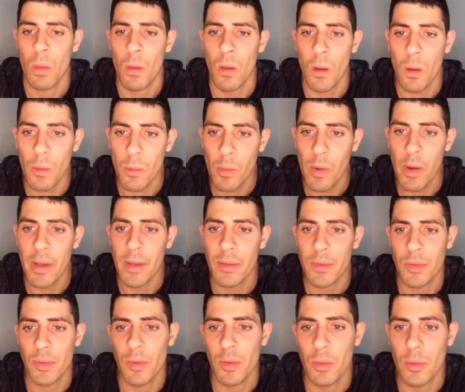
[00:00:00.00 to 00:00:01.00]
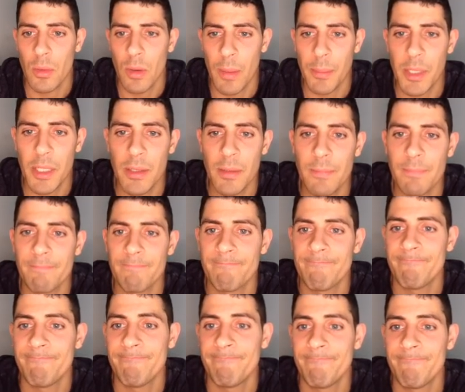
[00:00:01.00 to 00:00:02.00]
All right, so I mean,
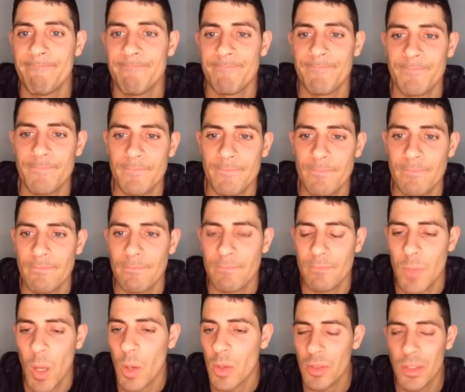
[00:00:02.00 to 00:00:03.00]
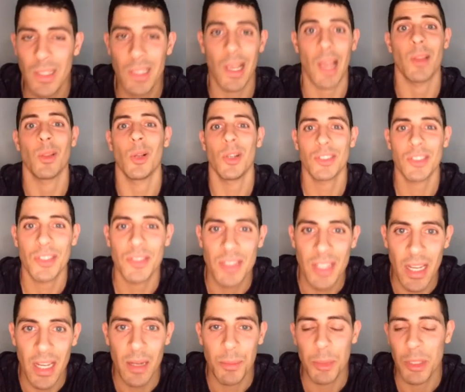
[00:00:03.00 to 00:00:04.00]
honestly, I lost on
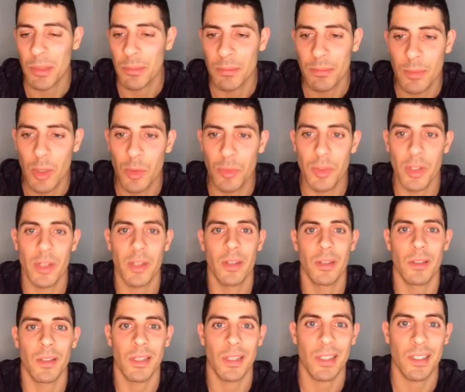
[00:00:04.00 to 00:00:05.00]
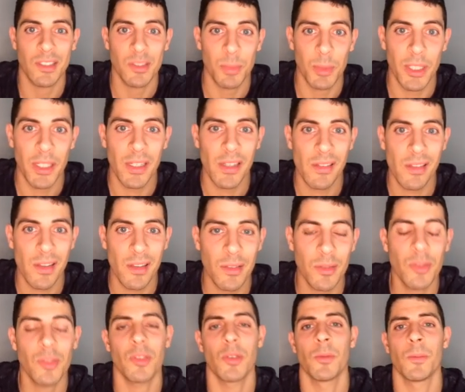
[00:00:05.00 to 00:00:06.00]
time and I'm over here like explaining
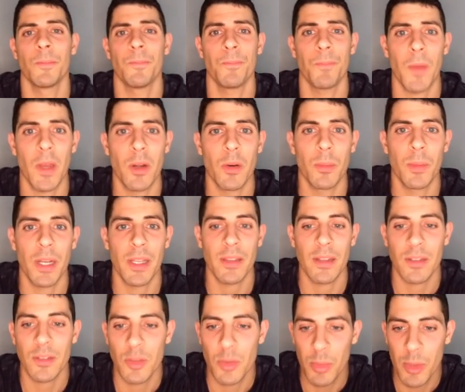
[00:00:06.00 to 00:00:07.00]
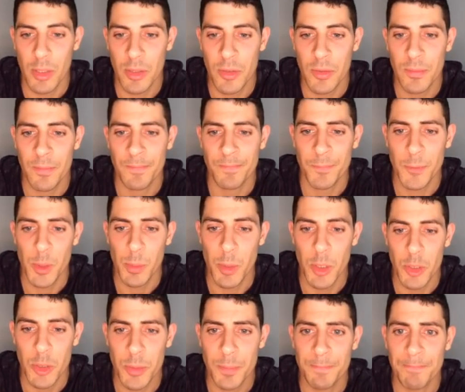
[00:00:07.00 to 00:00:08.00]
things, so I don't mind that too
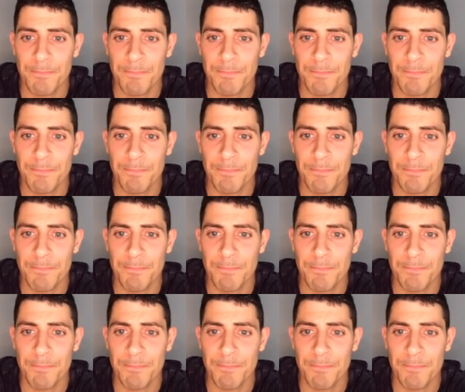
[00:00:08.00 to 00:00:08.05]
much.